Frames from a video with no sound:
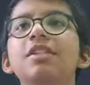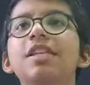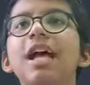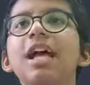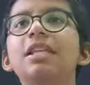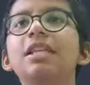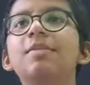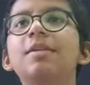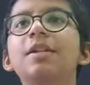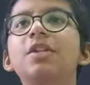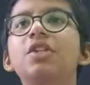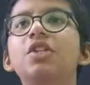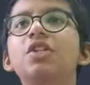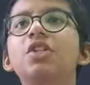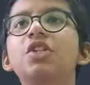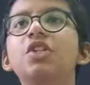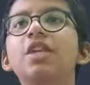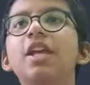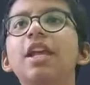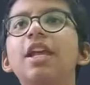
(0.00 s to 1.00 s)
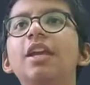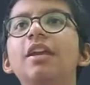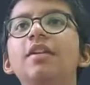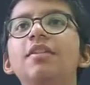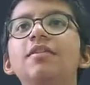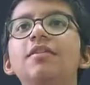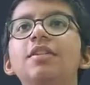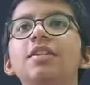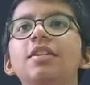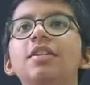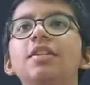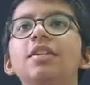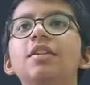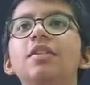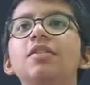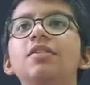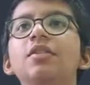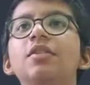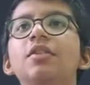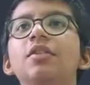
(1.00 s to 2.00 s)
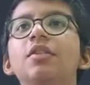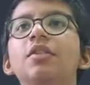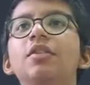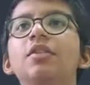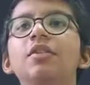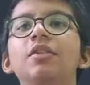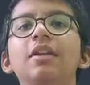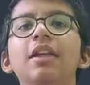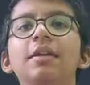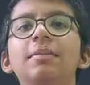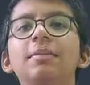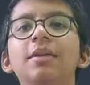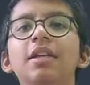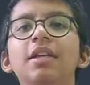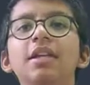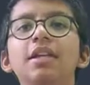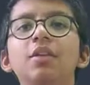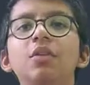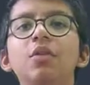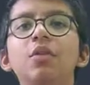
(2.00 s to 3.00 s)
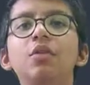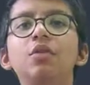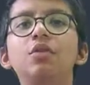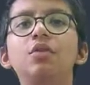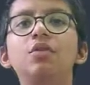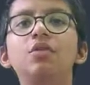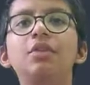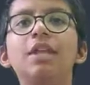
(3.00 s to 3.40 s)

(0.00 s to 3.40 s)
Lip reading: has been shaved. So let me go to